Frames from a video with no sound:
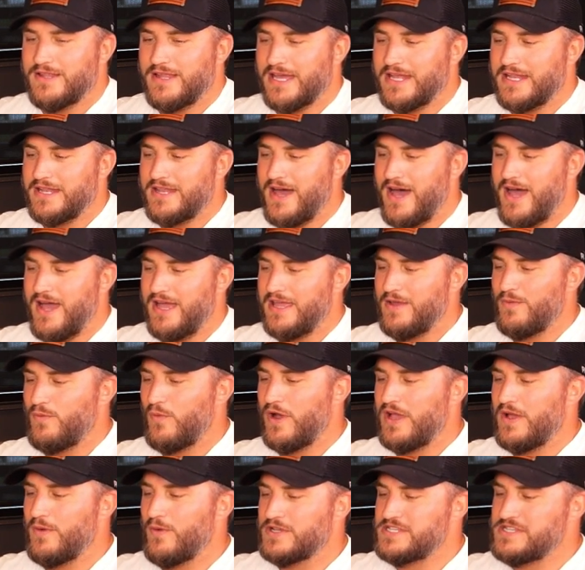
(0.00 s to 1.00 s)
like not he
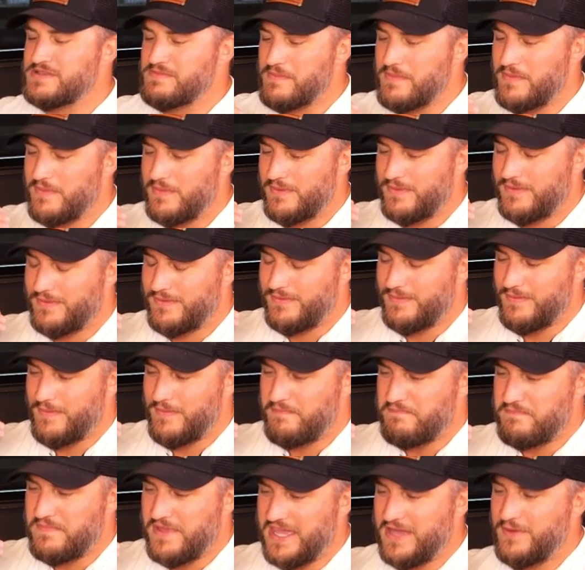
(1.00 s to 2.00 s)
wasn't
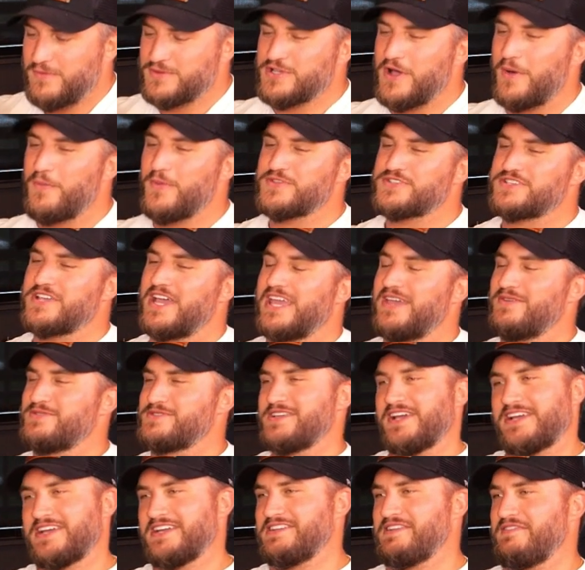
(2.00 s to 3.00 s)
he was almost like he
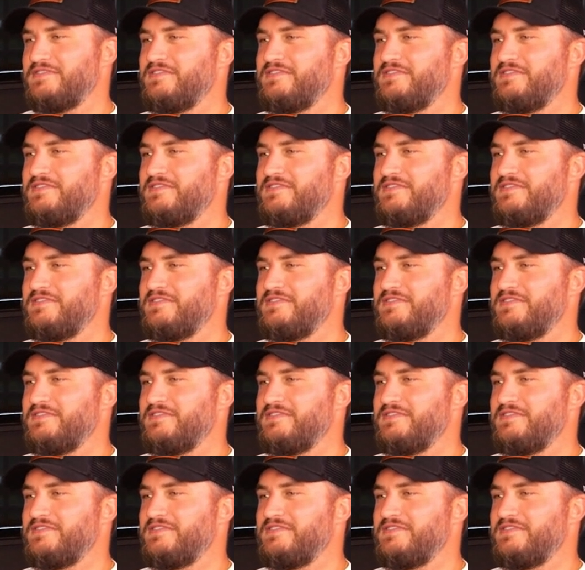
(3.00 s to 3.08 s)
was like